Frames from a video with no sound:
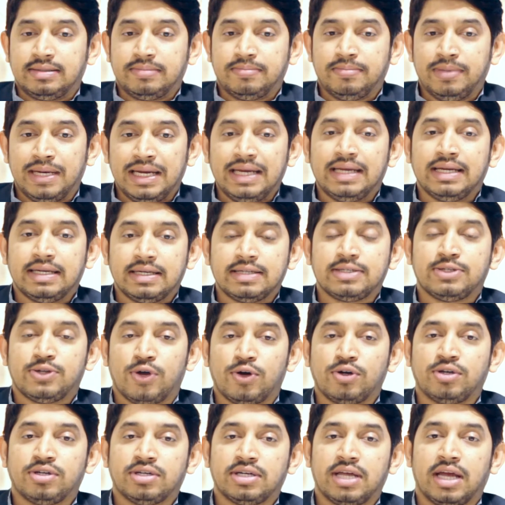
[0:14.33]
Bleeding
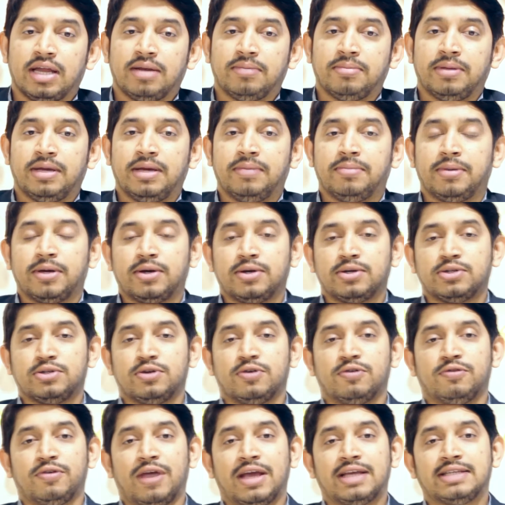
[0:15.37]
disorder can be because
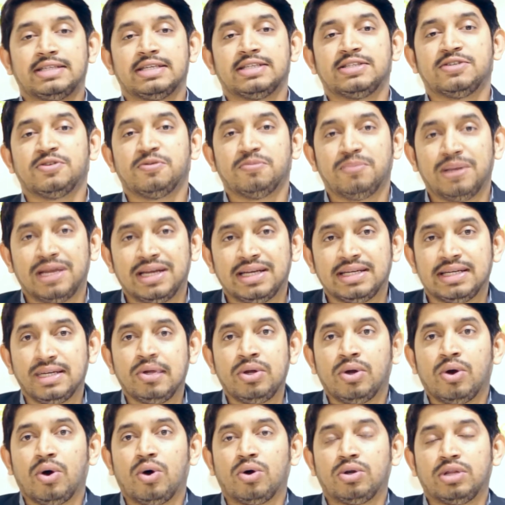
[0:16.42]
of excessive
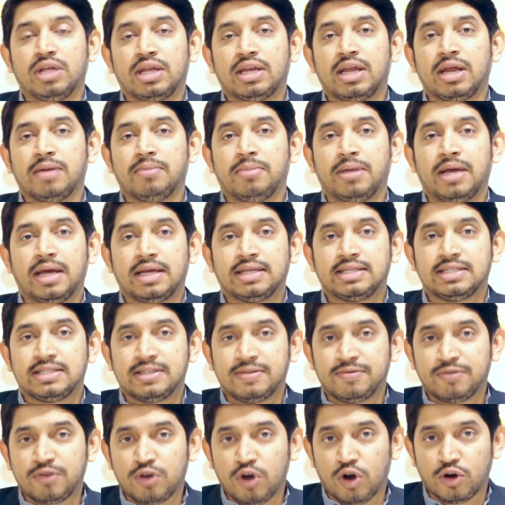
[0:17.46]
bleeding, or there can be
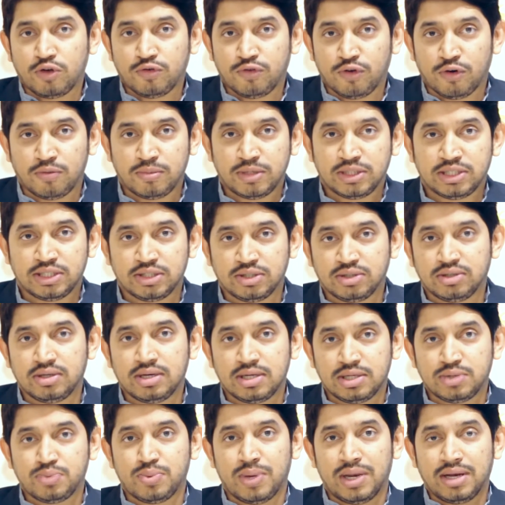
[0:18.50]
excessive clot formation
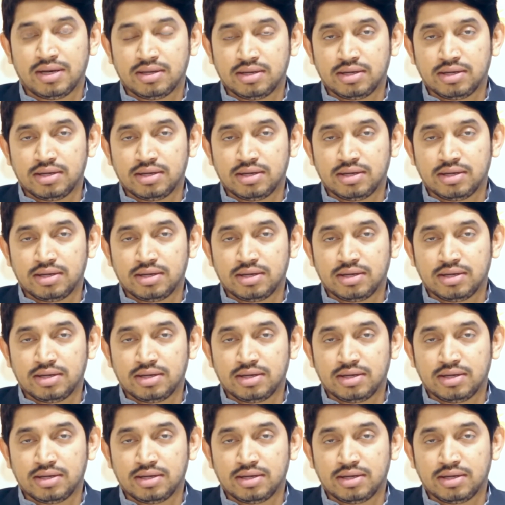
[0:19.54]
as well.